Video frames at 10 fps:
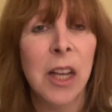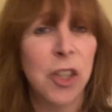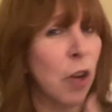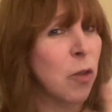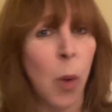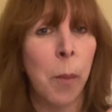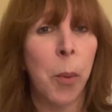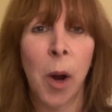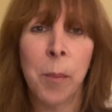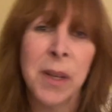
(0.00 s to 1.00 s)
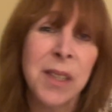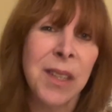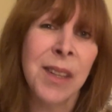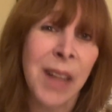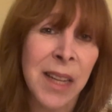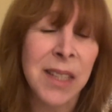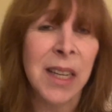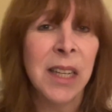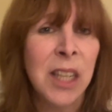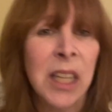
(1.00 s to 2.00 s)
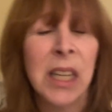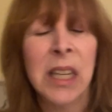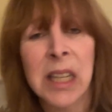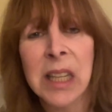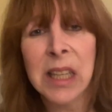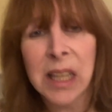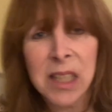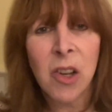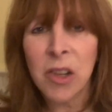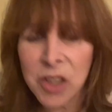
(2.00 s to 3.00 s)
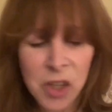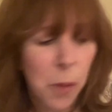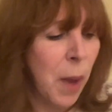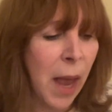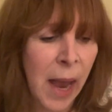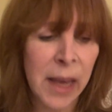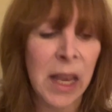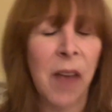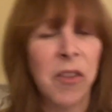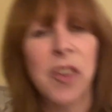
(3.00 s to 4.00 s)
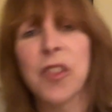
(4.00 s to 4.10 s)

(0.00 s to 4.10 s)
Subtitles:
It serves one purpose and that's it. And it gets lost in your bag. You have to